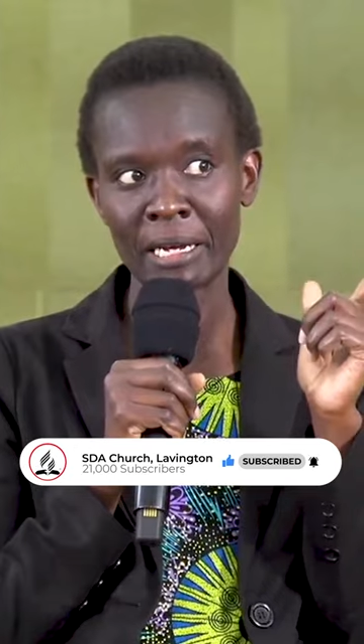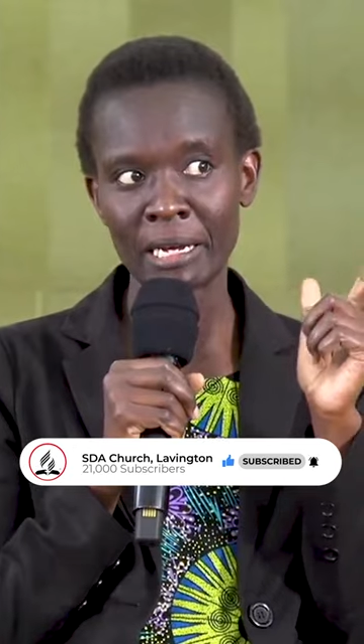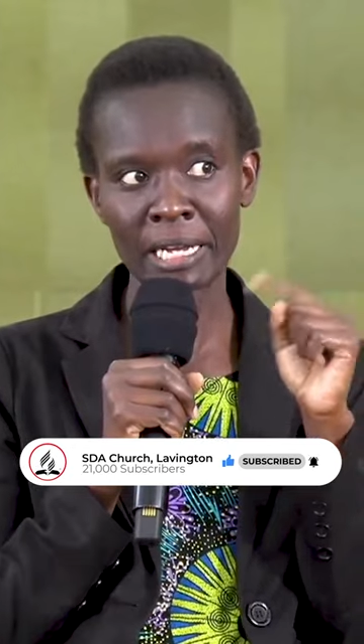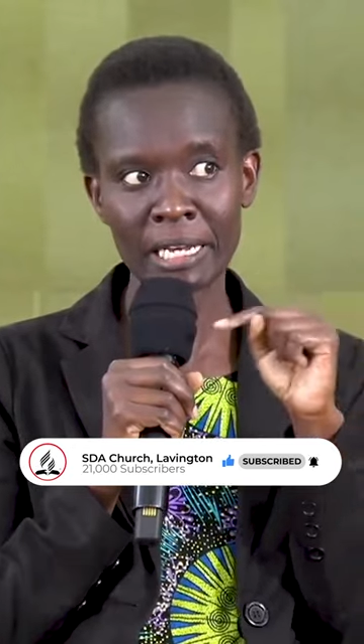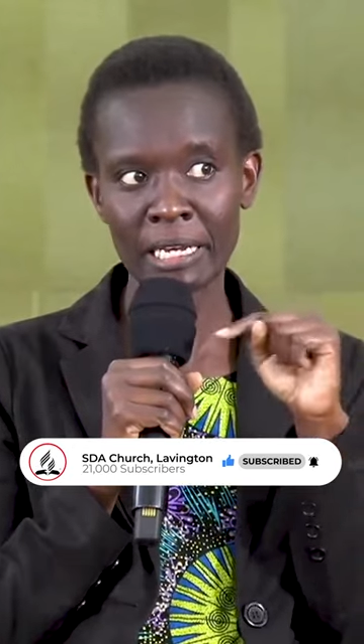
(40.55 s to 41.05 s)

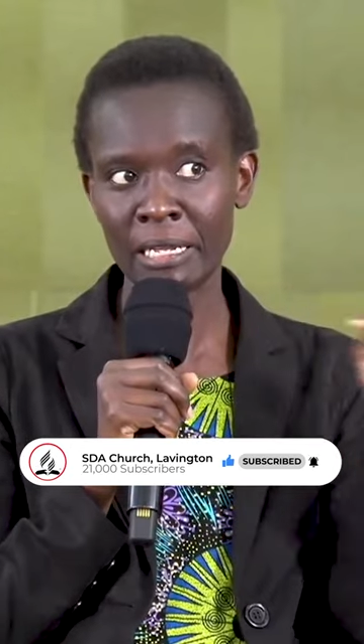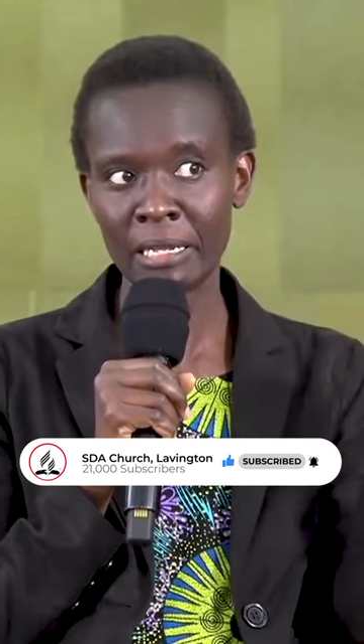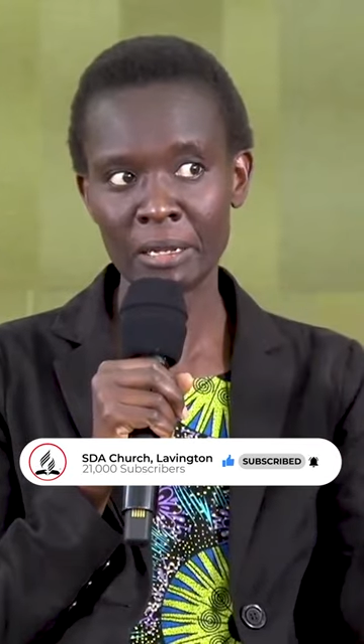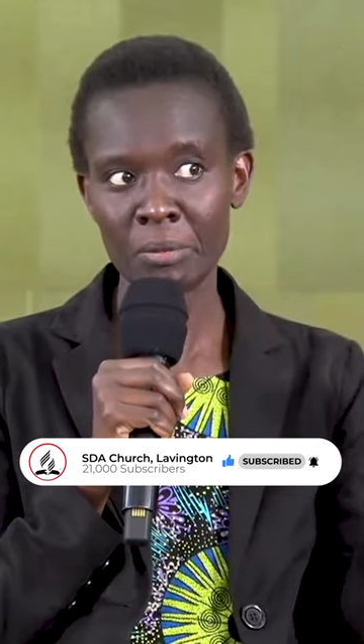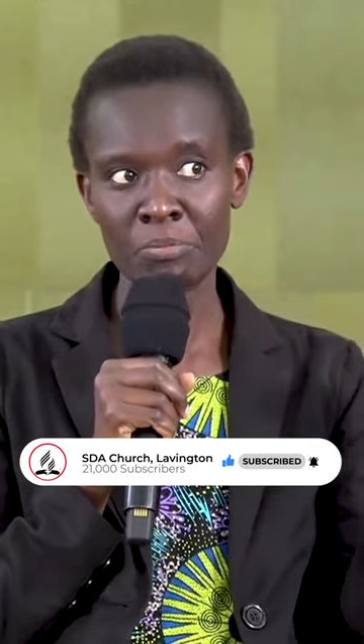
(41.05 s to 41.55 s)
Kindly
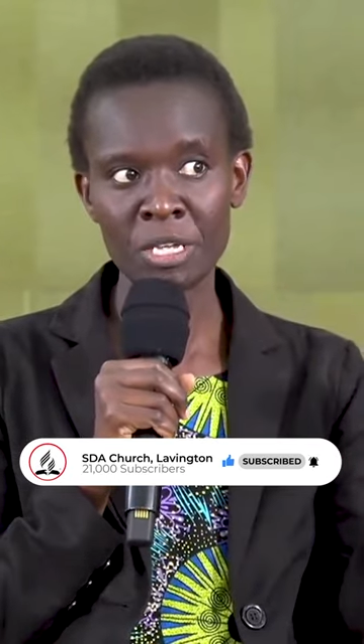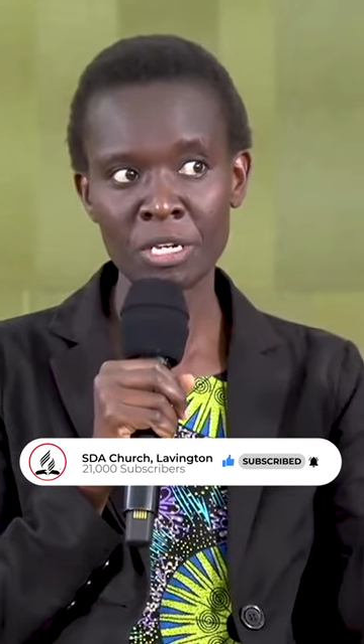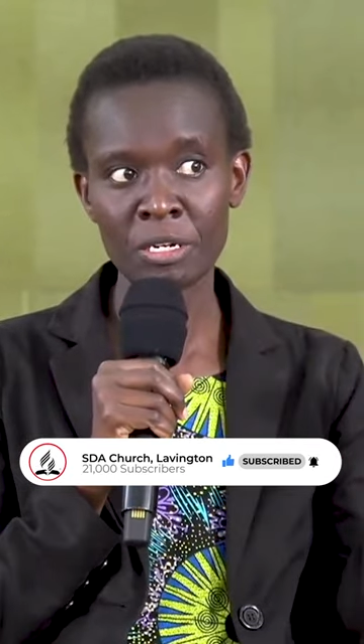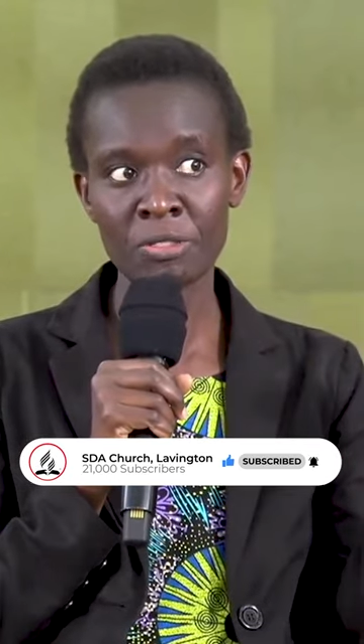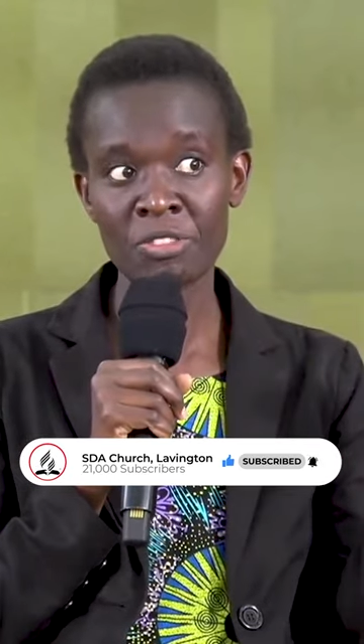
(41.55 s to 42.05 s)

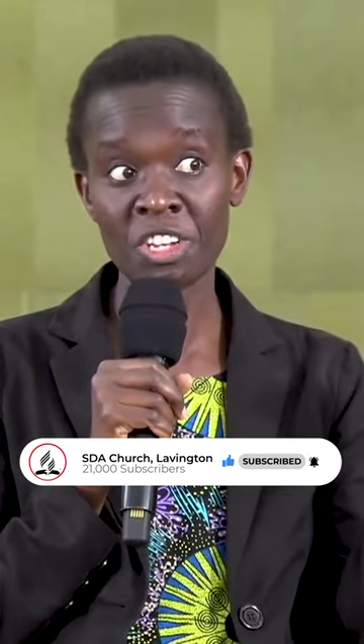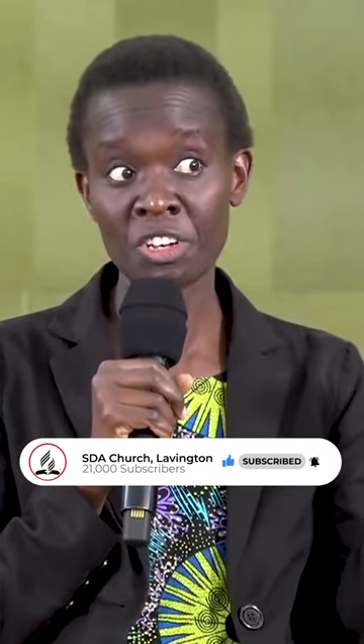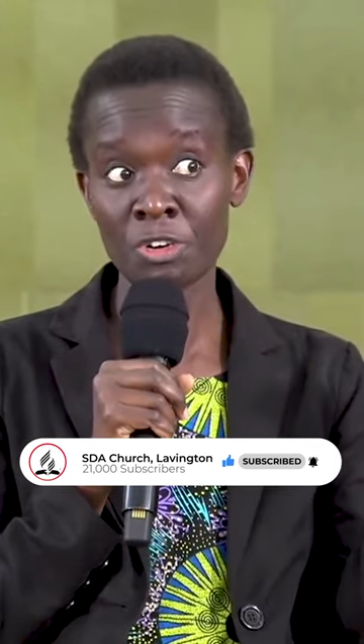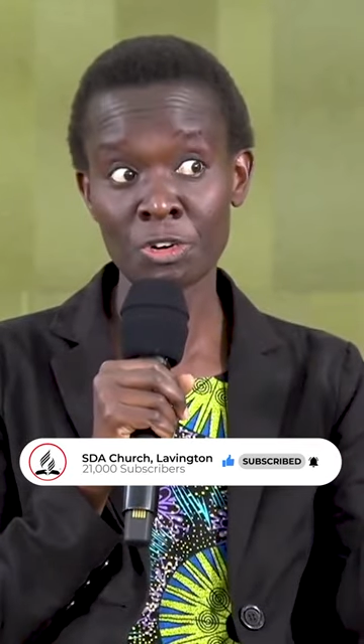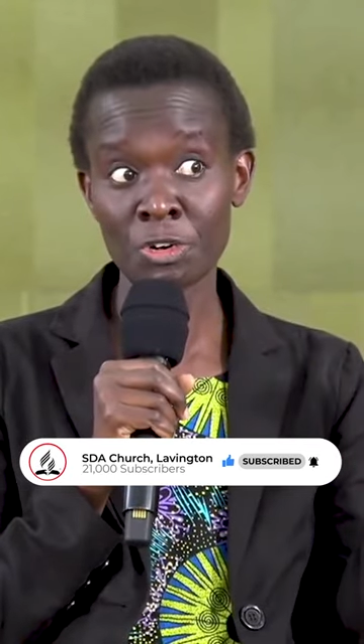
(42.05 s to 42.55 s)
pick 3
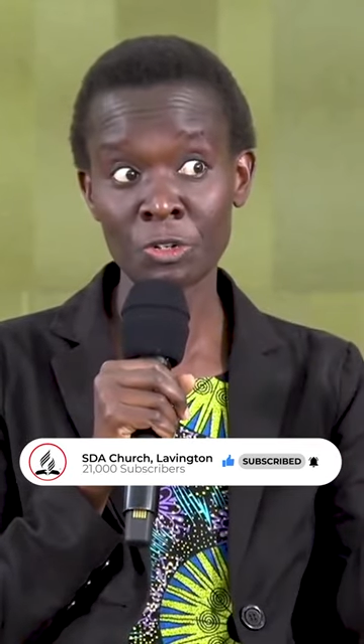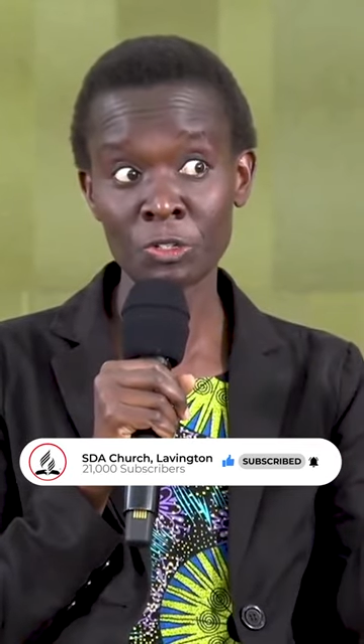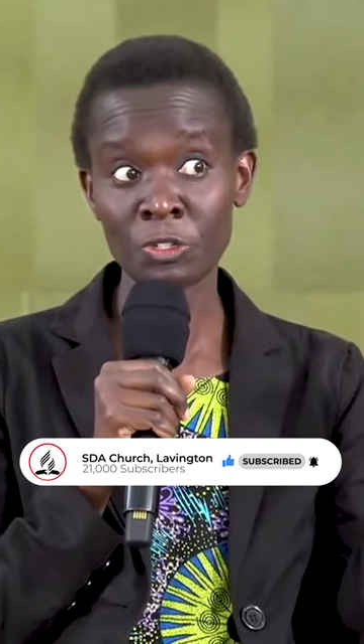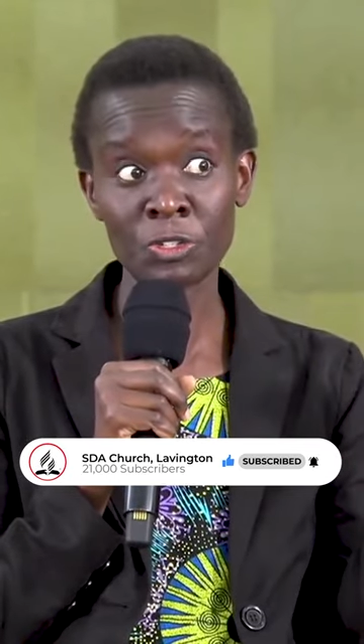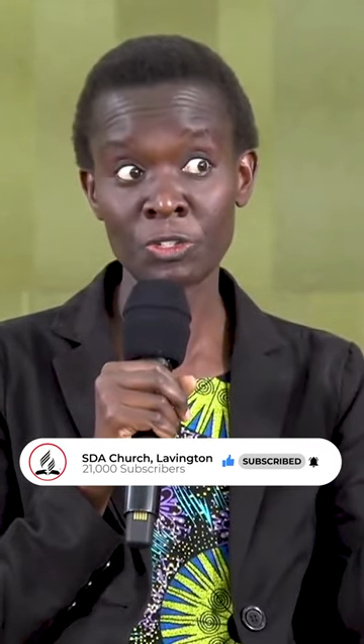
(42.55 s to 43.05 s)

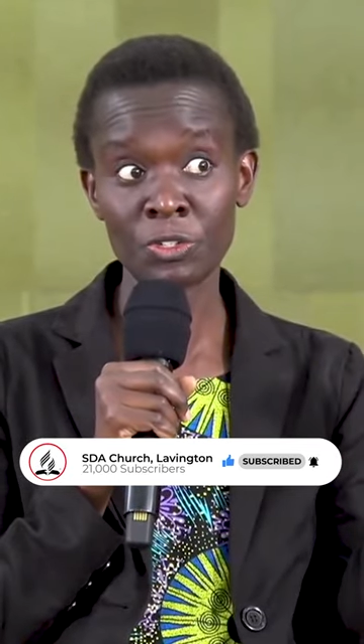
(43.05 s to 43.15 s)
gorogoros.